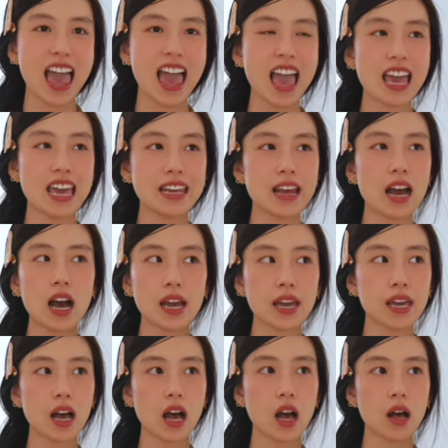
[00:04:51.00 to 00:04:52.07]
And
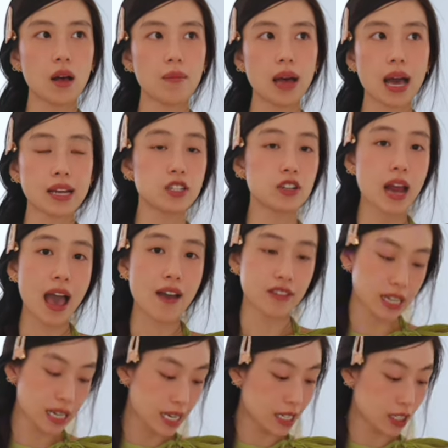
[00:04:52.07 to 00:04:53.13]
I um I don't have
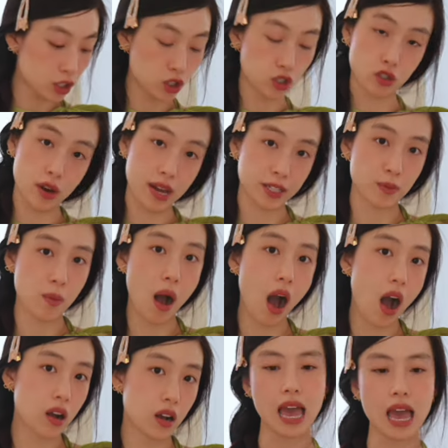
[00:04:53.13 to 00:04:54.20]
any stretch
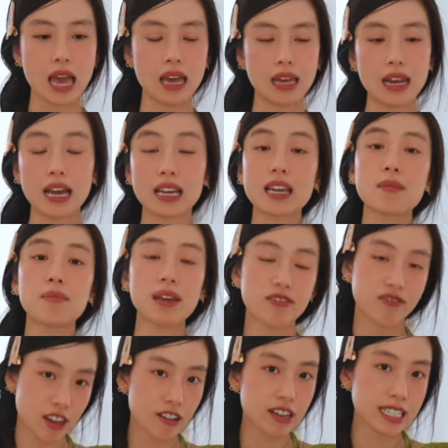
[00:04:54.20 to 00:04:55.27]
mark and I can
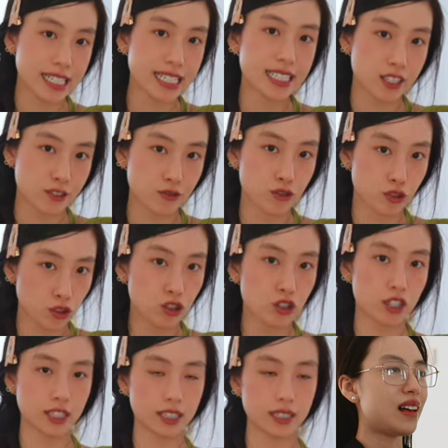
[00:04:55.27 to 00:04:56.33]
make very decent
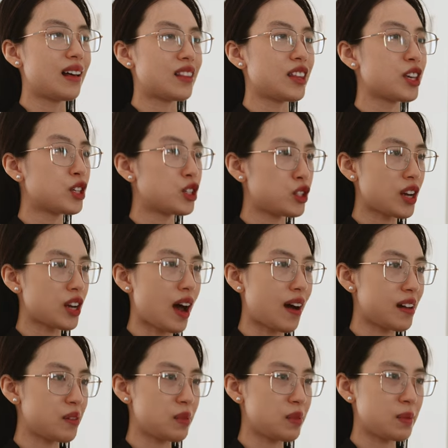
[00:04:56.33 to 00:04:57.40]
food. I think you should
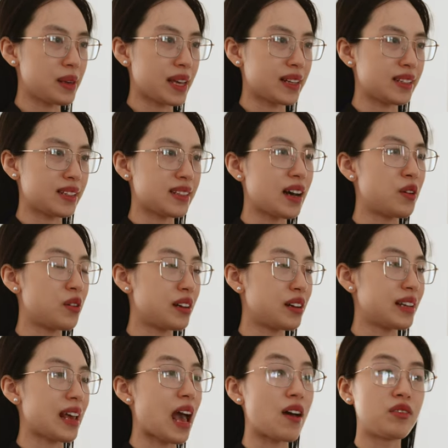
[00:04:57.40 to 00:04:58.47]
hire me because I
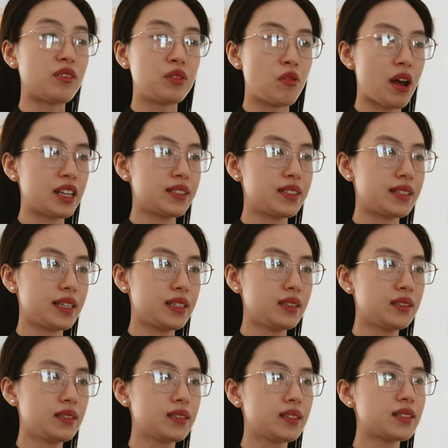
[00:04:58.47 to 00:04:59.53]
already have the right
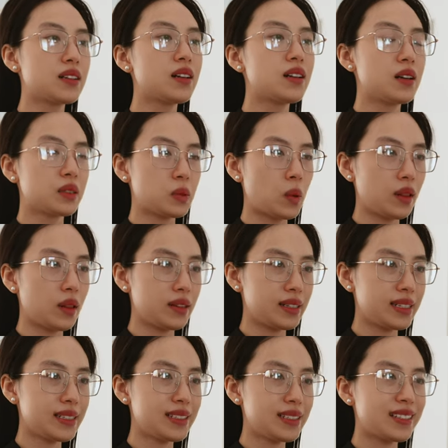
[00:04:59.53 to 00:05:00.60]
skills,
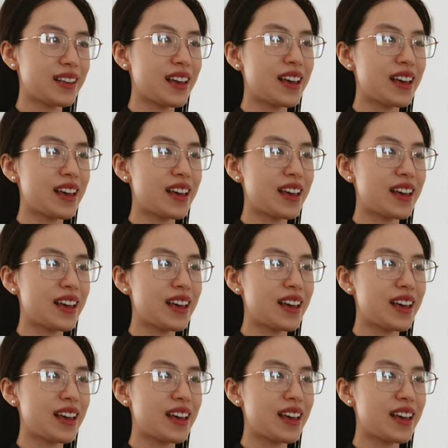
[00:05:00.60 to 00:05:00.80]
qualities